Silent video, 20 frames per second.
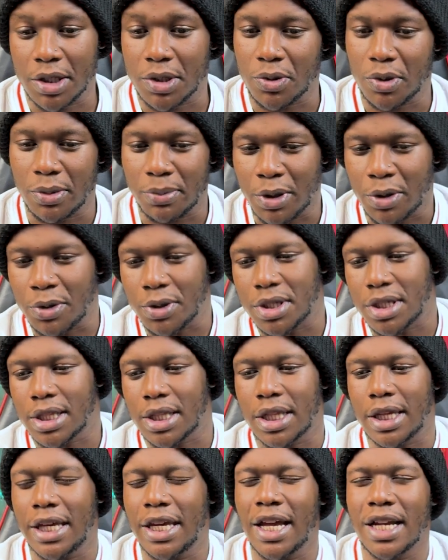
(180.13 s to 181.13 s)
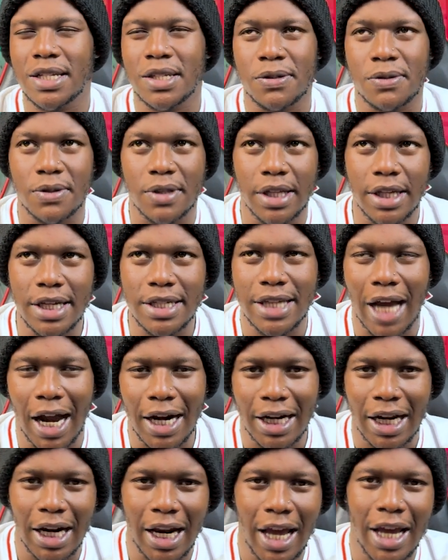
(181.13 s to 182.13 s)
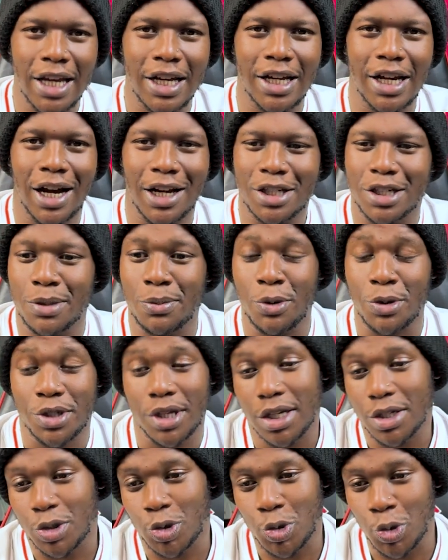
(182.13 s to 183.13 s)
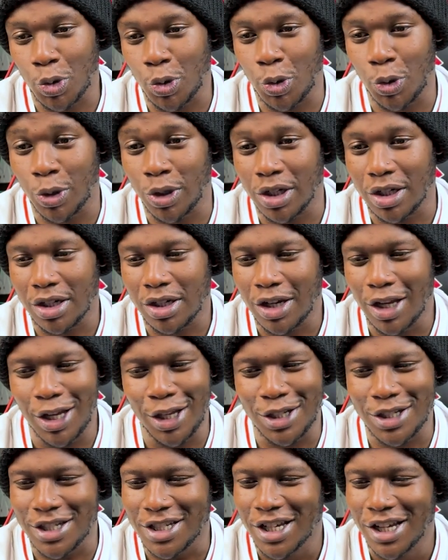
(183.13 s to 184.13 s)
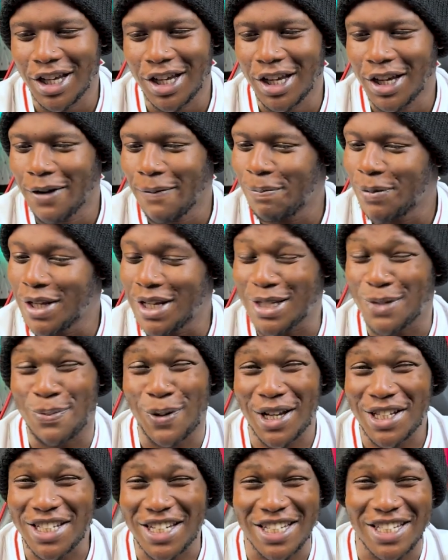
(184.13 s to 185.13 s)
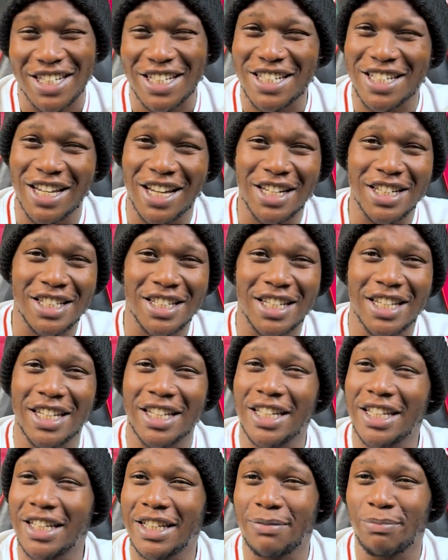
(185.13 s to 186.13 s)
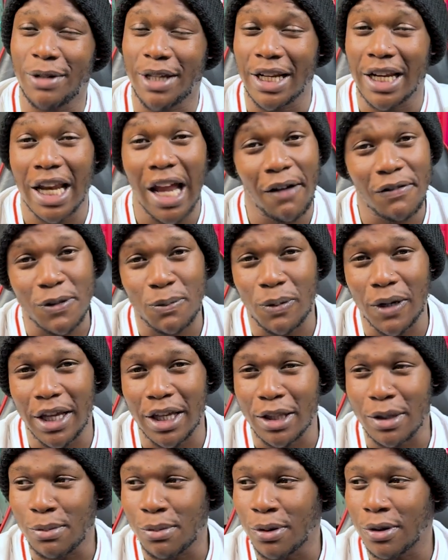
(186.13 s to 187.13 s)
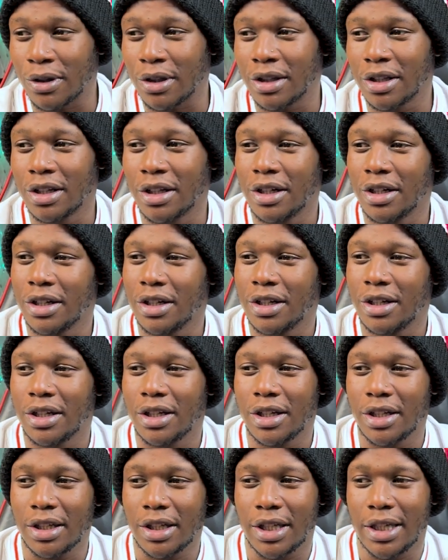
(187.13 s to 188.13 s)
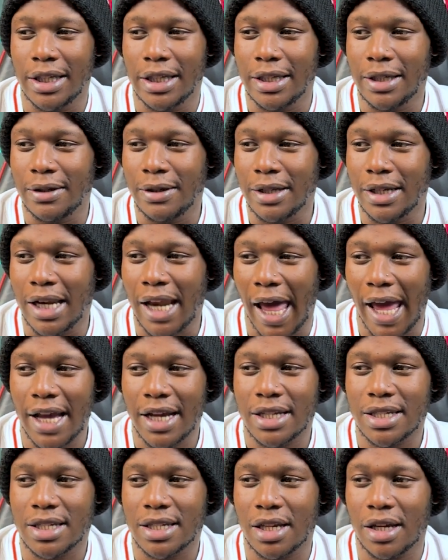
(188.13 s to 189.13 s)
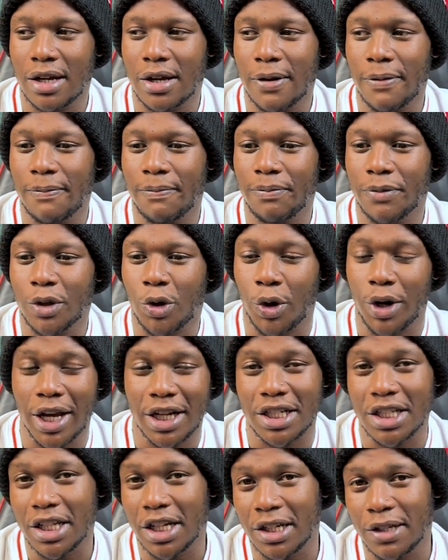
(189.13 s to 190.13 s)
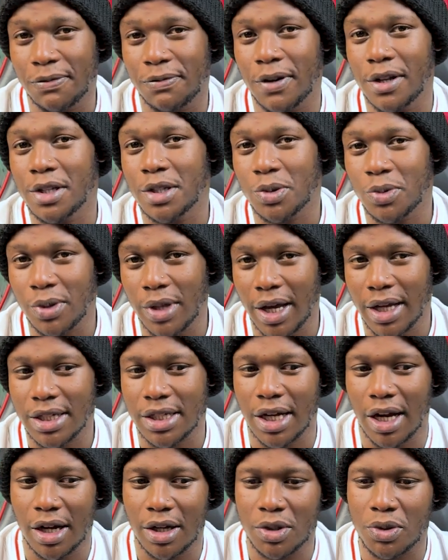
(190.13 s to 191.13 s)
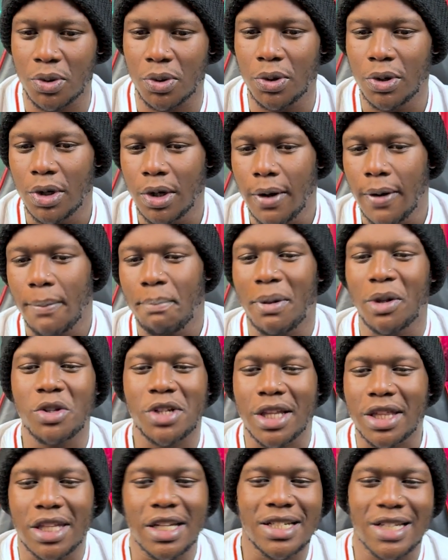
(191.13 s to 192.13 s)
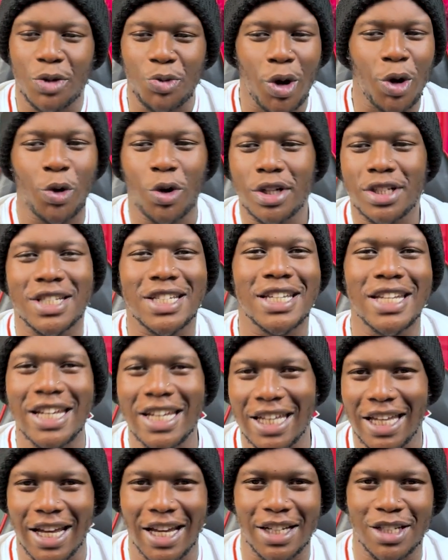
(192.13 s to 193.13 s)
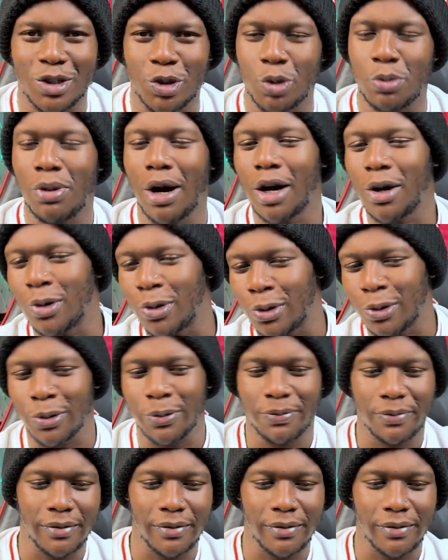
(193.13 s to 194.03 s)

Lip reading: soon because his underlying attributes are so good. He's press resistant. He loves playing the ball. He likes connecting the defense to the attack. So, but those are things that we're not seeing yet. Jubado,